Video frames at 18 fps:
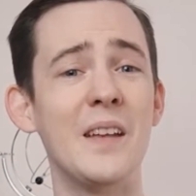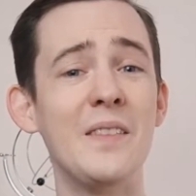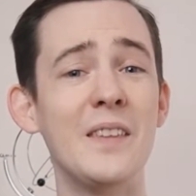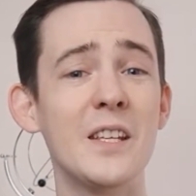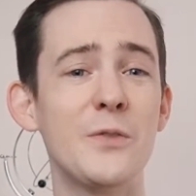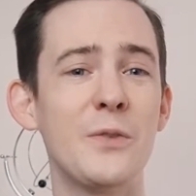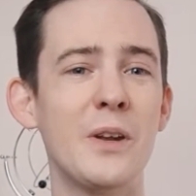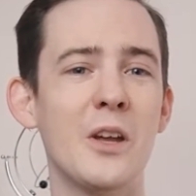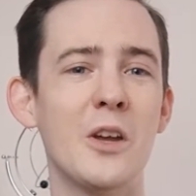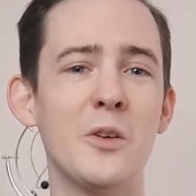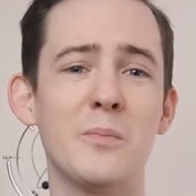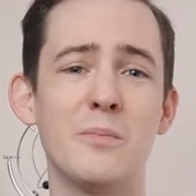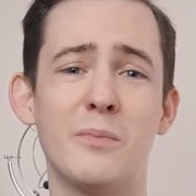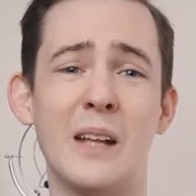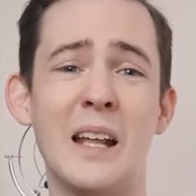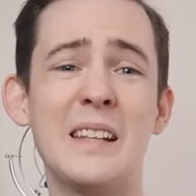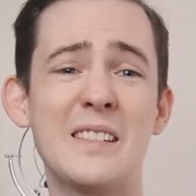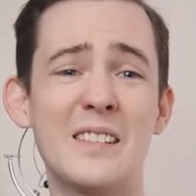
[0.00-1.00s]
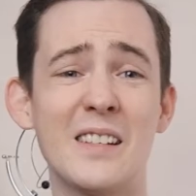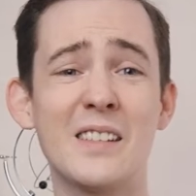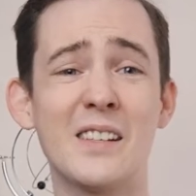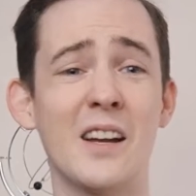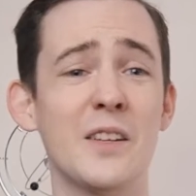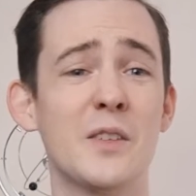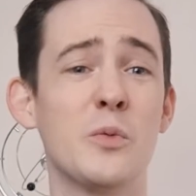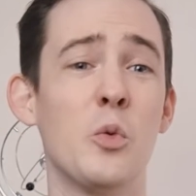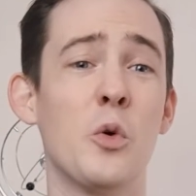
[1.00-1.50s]
In this video, let's
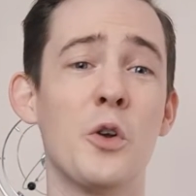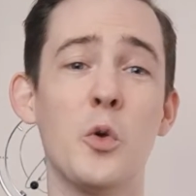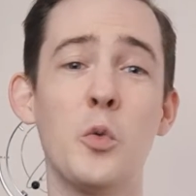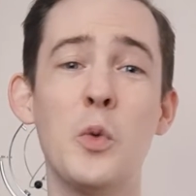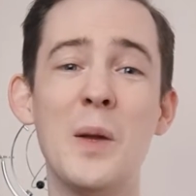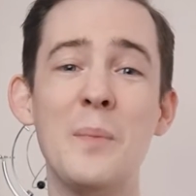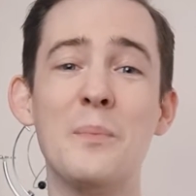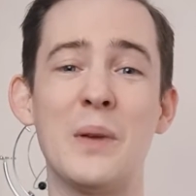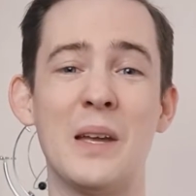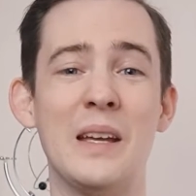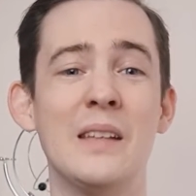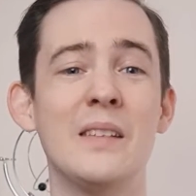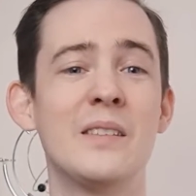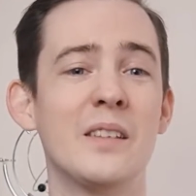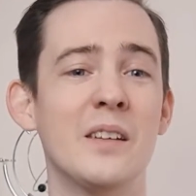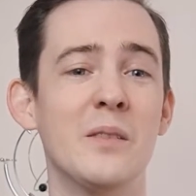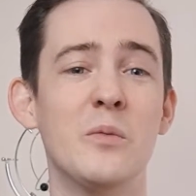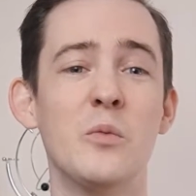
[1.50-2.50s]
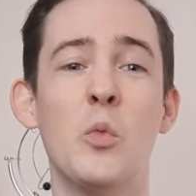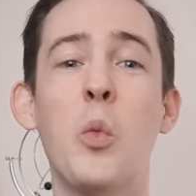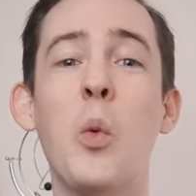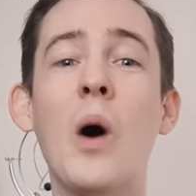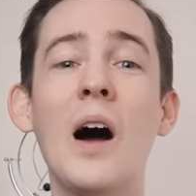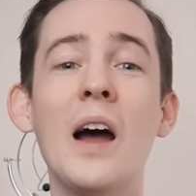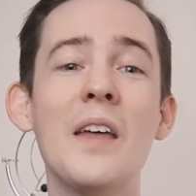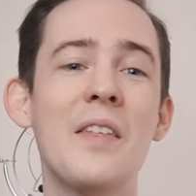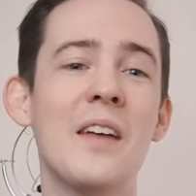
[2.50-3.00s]
discuss what a WIMP is and
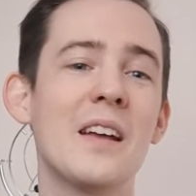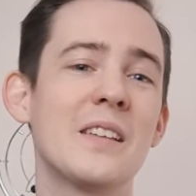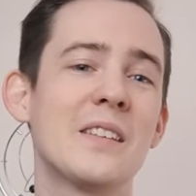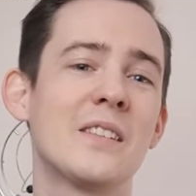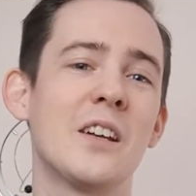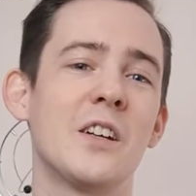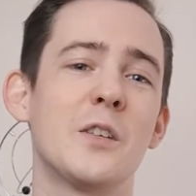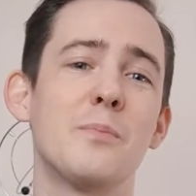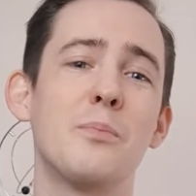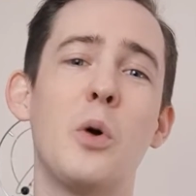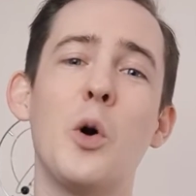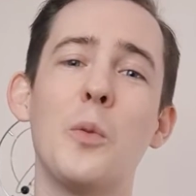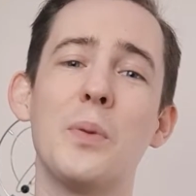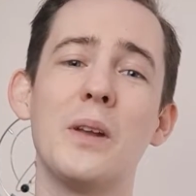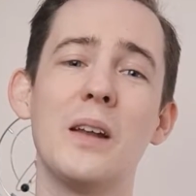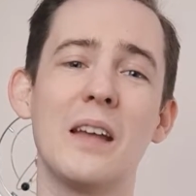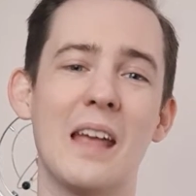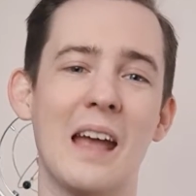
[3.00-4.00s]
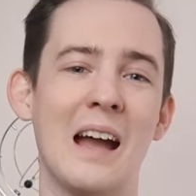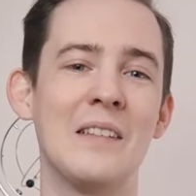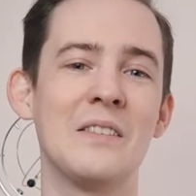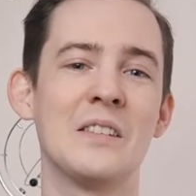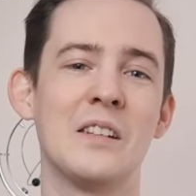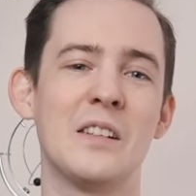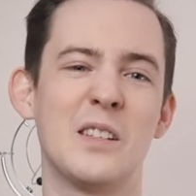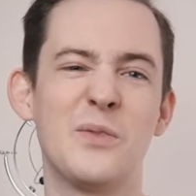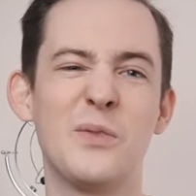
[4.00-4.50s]
why they are such popular
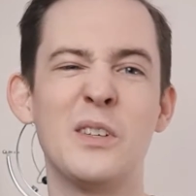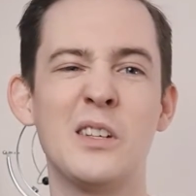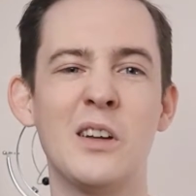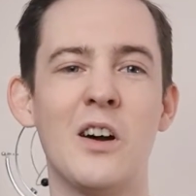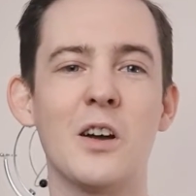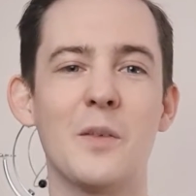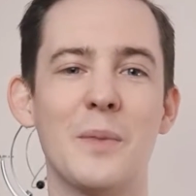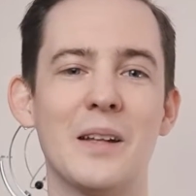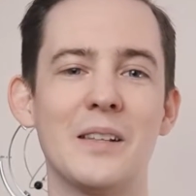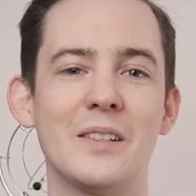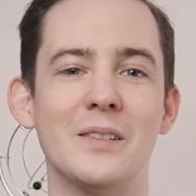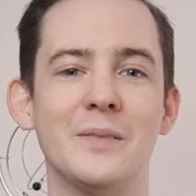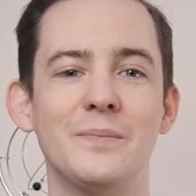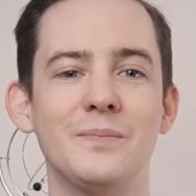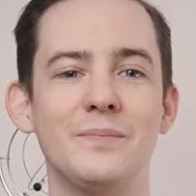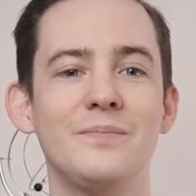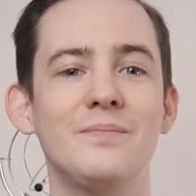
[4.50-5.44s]
candidates for dark matter.